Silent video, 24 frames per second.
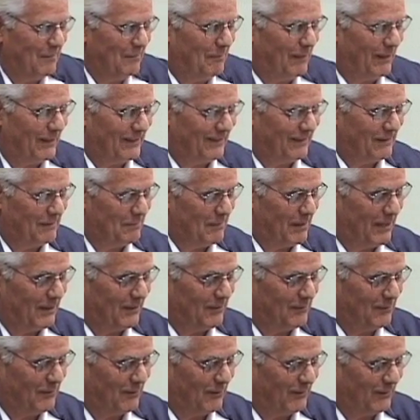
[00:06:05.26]
but the
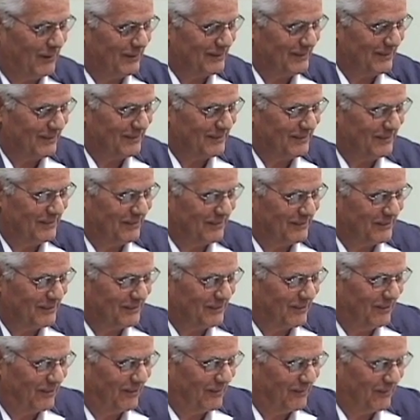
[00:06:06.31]
metaphor is that you're
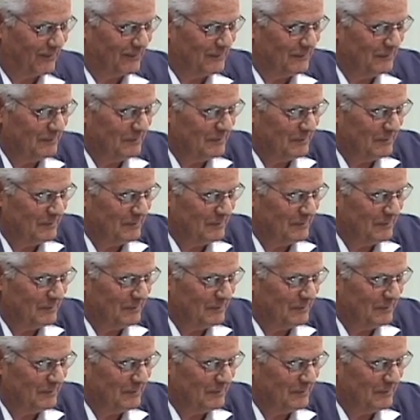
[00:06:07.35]
slow.